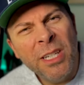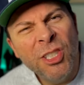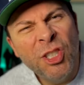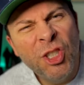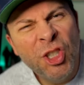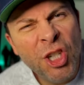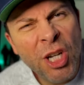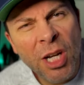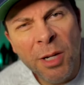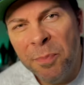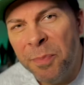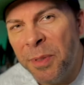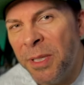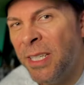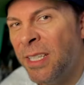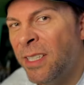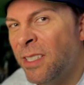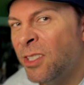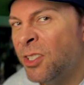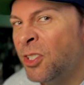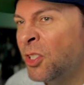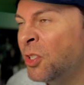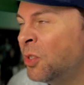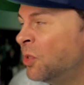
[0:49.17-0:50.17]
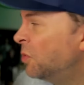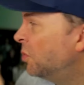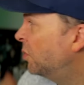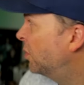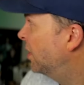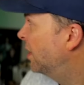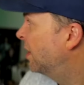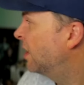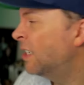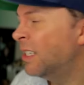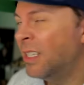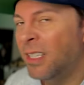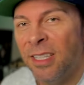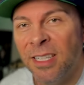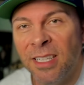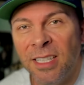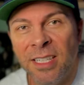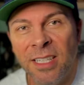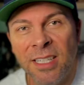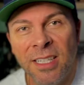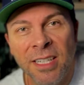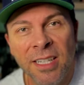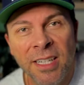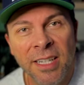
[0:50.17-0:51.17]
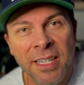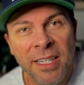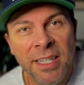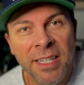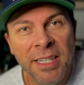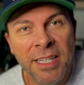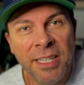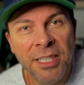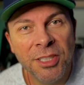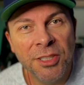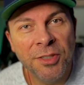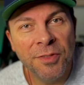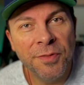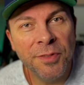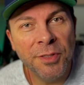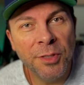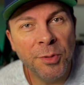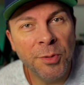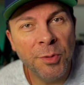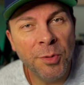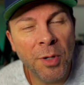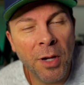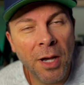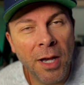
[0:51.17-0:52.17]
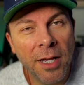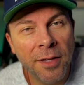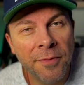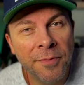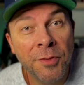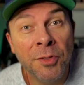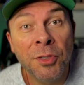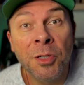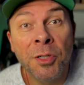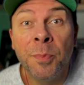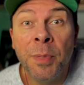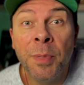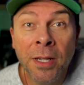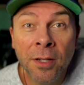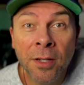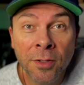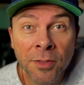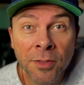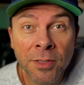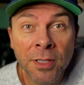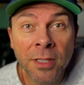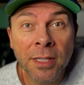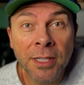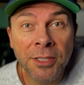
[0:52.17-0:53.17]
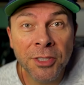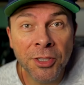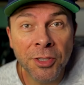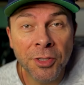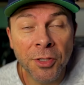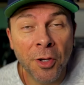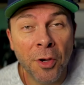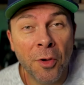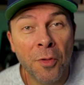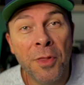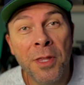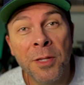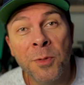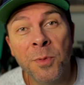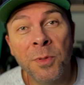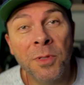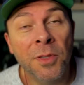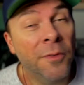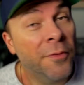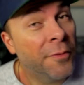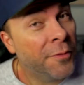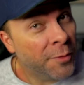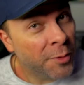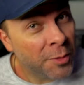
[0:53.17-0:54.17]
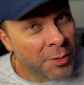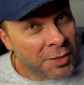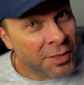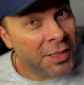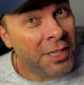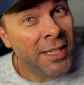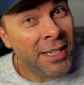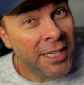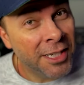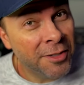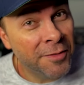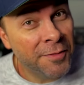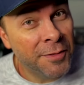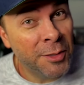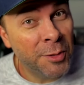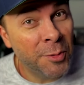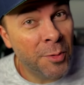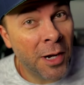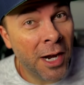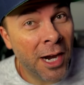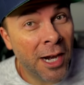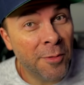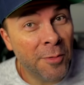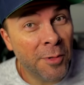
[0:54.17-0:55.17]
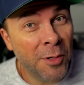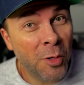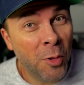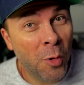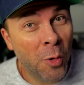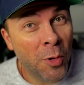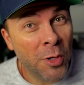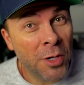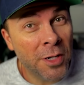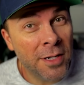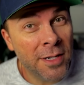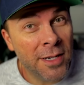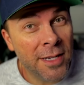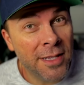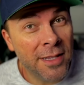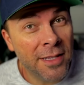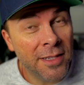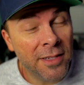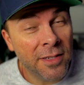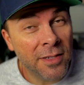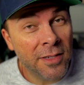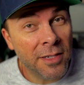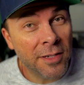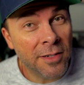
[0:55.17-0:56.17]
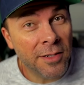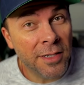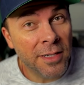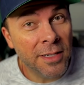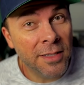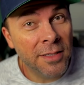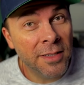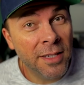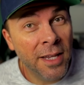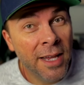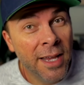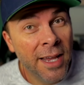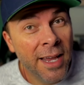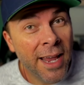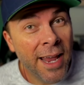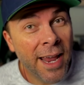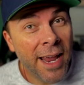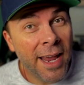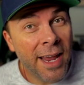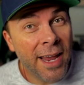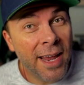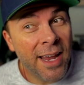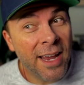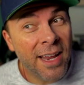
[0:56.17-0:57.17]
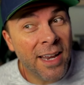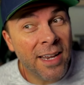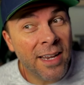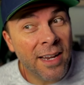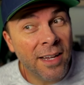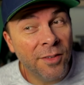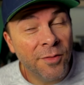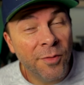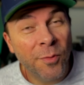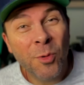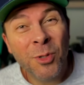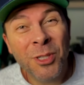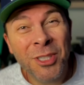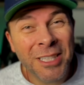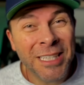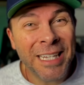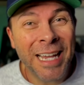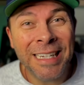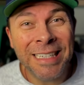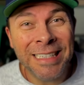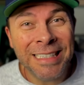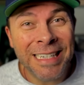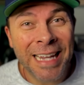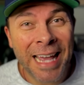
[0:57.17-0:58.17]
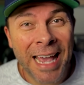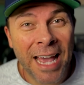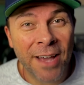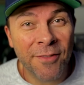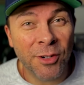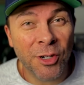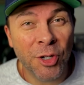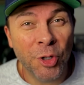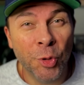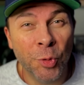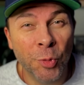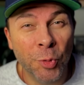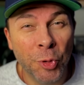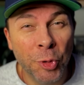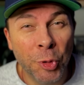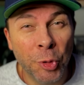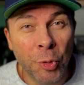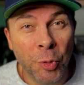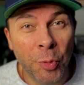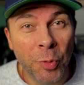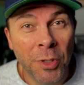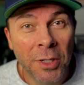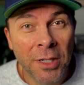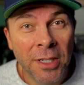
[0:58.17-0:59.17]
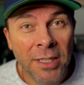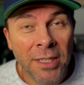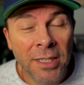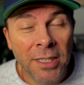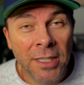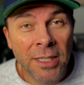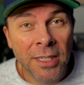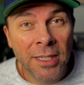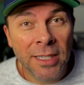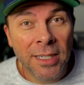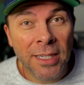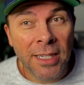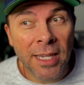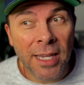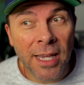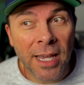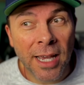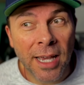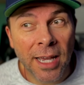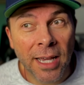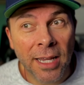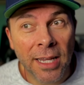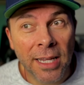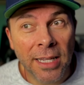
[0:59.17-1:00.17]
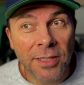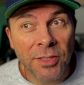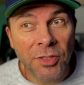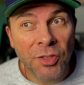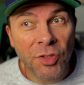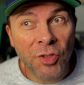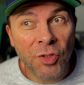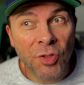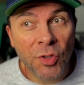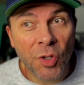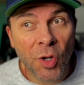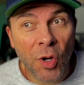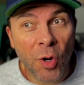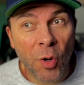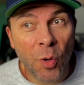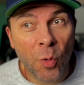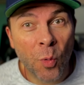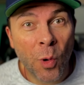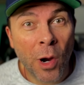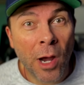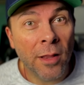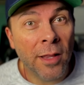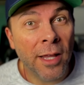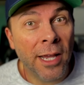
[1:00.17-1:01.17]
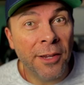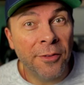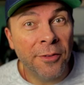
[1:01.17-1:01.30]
jump into the interview, I feel compelled to let you know this was the first interview I recorded in this series, and unfortunately I didn't have a crew. Yeah, and so while I